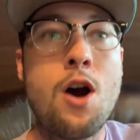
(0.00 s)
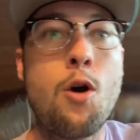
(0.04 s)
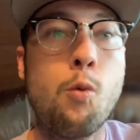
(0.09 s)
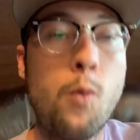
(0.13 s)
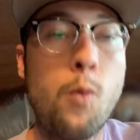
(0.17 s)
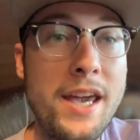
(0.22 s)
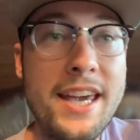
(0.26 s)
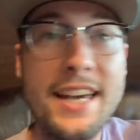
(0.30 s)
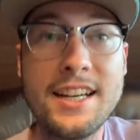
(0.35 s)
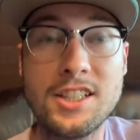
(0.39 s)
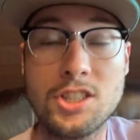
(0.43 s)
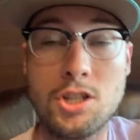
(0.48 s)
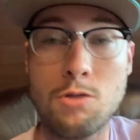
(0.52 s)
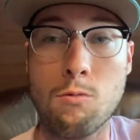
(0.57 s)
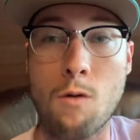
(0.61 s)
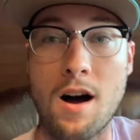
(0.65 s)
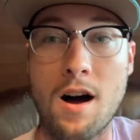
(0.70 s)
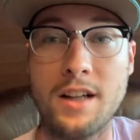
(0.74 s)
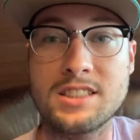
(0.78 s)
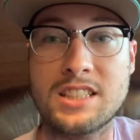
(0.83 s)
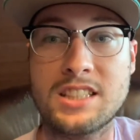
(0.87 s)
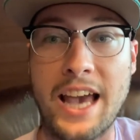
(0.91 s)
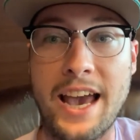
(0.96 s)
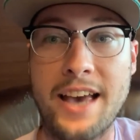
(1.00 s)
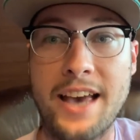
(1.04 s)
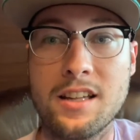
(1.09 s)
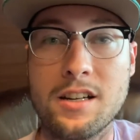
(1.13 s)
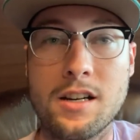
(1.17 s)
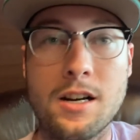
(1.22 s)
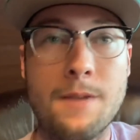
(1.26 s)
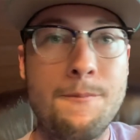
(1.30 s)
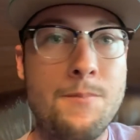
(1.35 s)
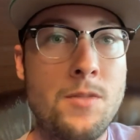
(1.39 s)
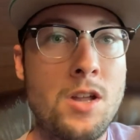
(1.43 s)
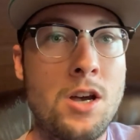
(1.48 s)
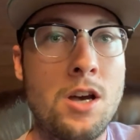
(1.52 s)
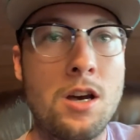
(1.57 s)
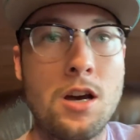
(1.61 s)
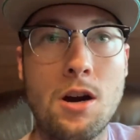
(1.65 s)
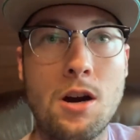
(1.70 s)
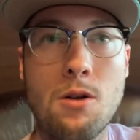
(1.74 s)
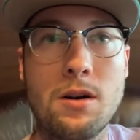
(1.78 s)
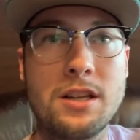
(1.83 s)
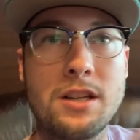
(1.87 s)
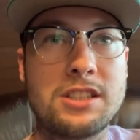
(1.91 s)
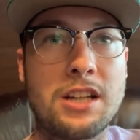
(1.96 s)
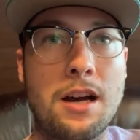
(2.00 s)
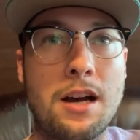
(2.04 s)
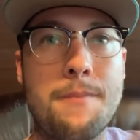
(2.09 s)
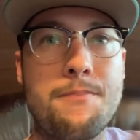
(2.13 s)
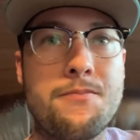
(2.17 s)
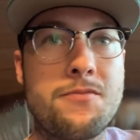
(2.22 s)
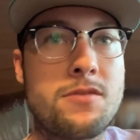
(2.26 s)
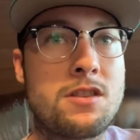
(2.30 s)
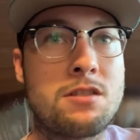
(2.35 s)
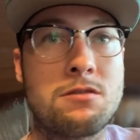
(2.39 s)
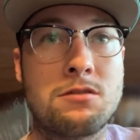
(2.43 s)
We get Jawaan Taylor, who was a